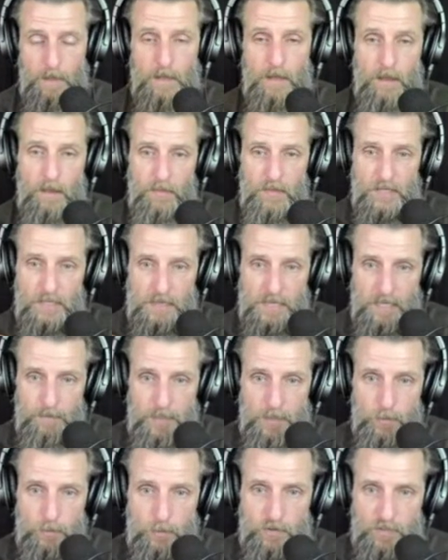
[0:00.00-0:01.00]
The
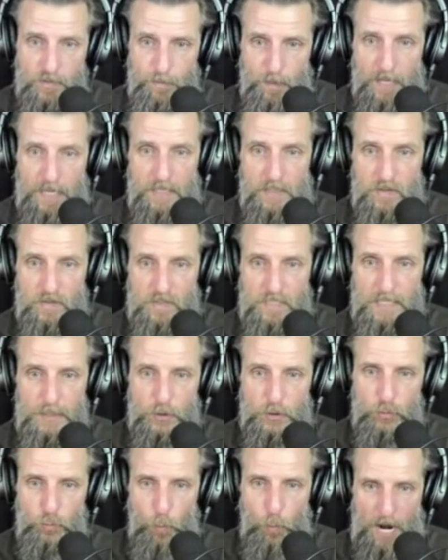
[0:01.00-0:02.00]
liminal space
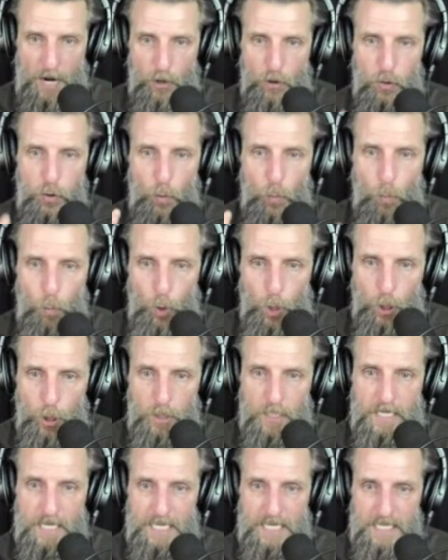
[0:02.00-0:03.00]
is where the
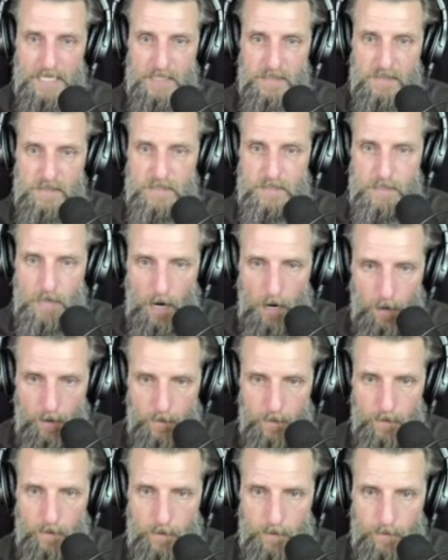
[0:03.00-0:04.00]
work is
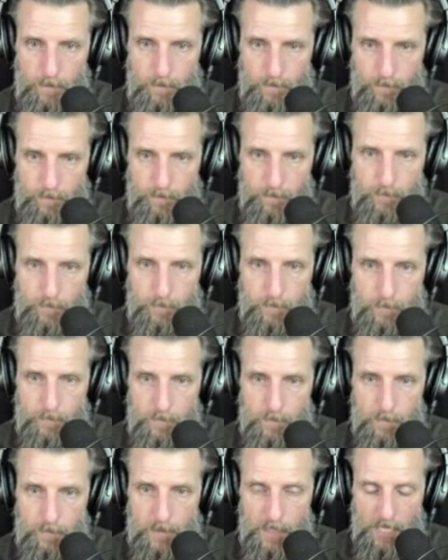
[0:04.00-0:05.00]
done.
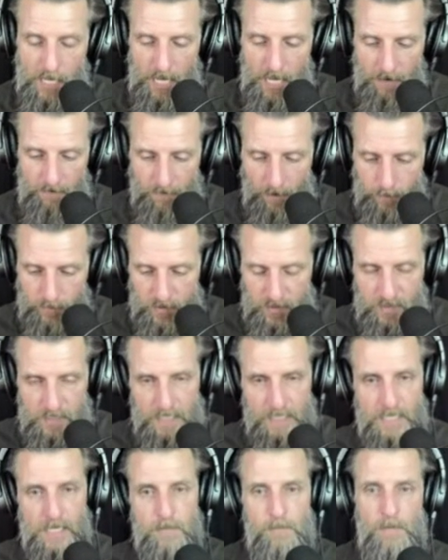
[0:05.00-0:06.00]
If I'm sitting in my